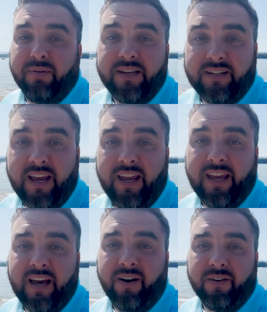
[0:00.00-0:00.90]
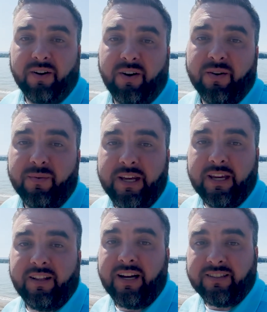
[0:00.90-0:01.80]
place to hang out on a
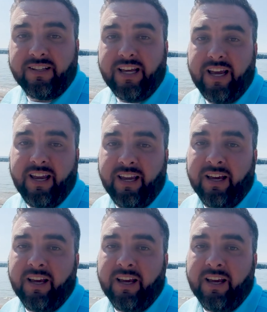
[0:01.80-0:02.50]
weekend like today,